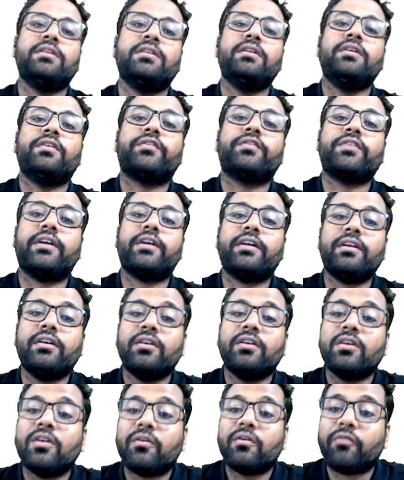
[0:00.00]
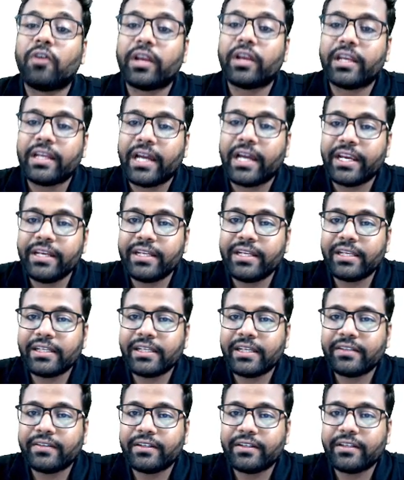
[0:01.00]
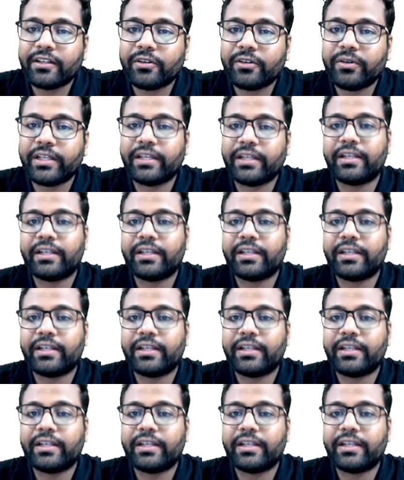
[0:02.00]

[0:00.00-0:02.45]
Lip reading: Sir, for an ideal gas undergoing an